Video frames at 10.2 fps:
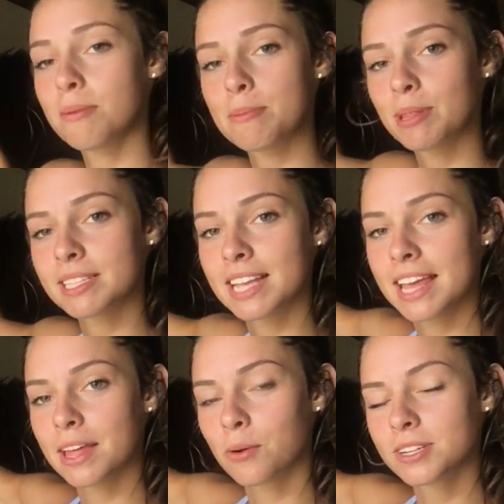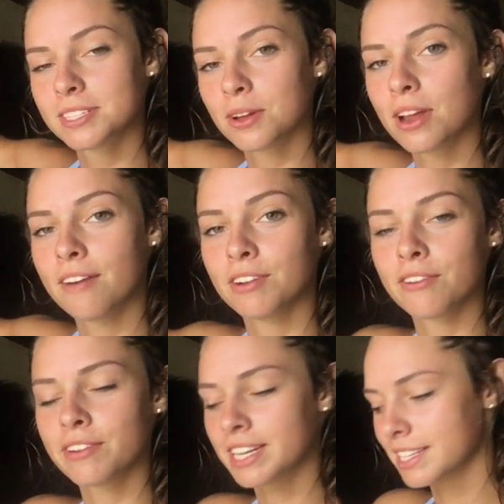the people that say that horses don't have
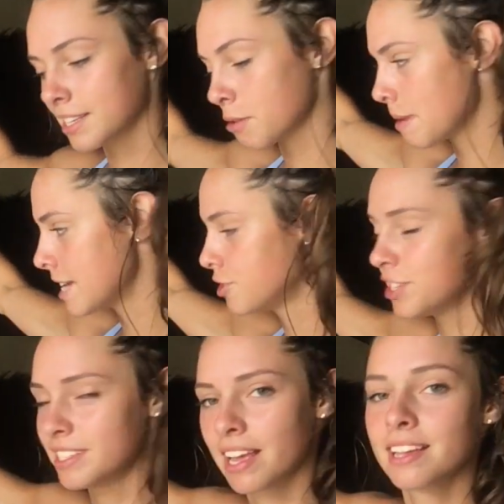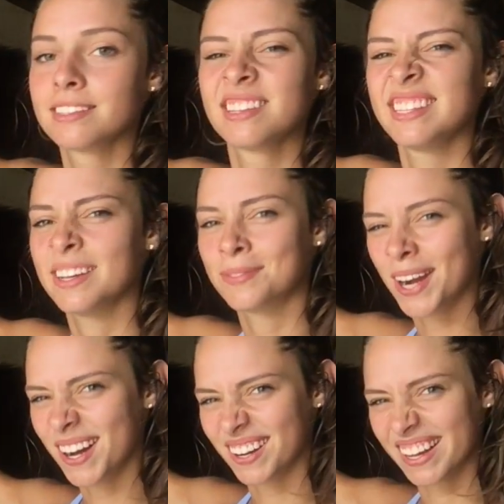nerve endings in their mane, she says, you're
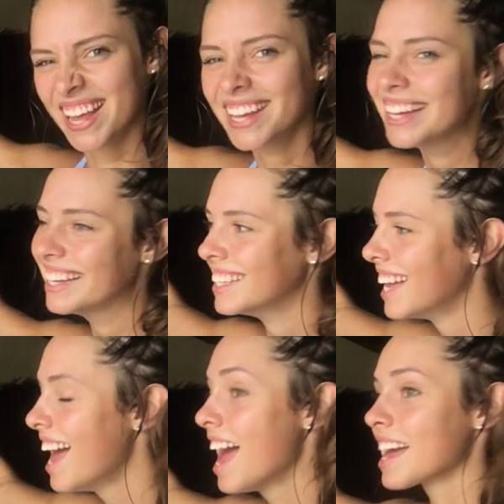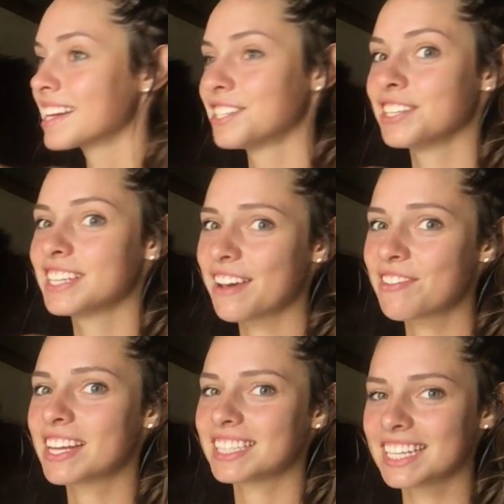wrong. Because she
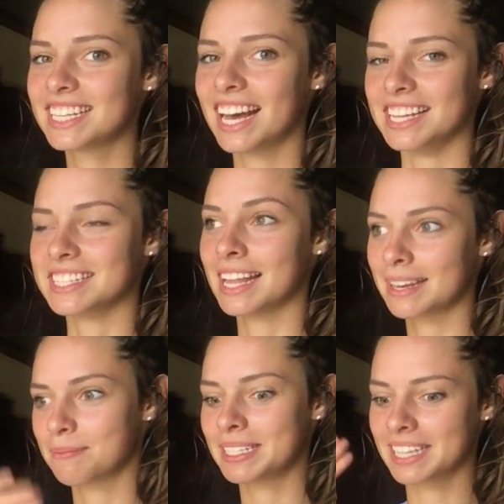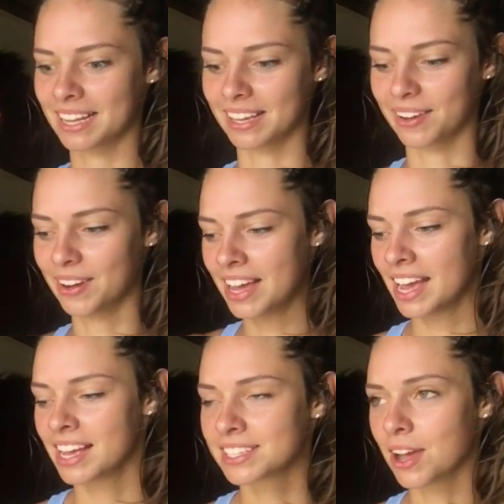definitely does, let me tell you.
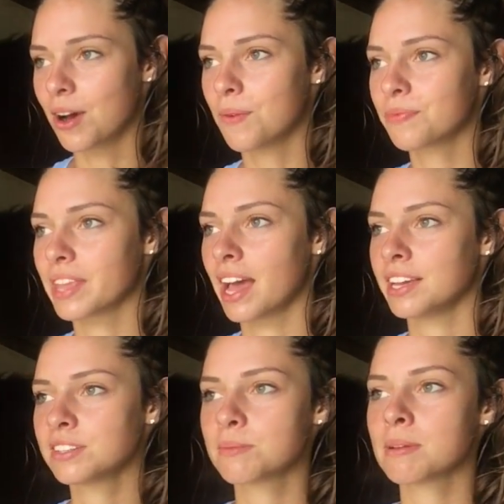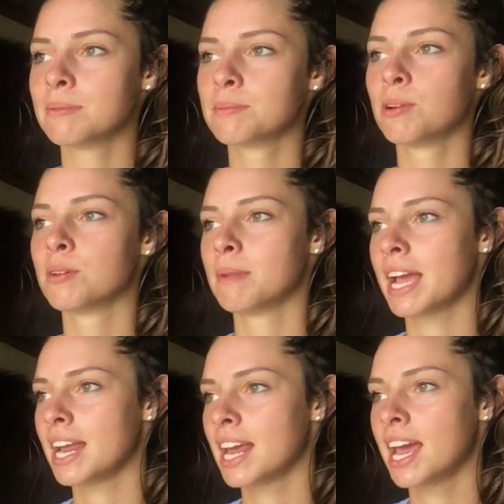So, I used to be able to pull her
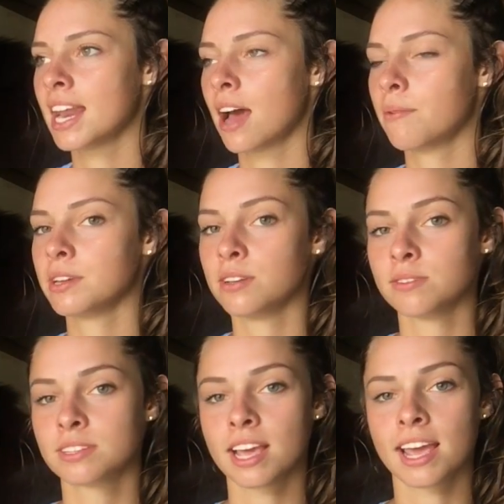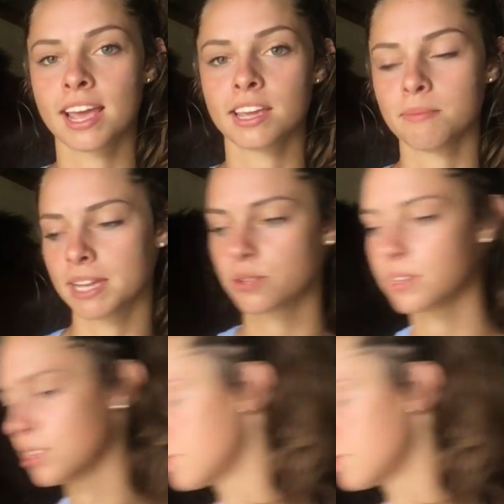mane, and I would use a humane twitch.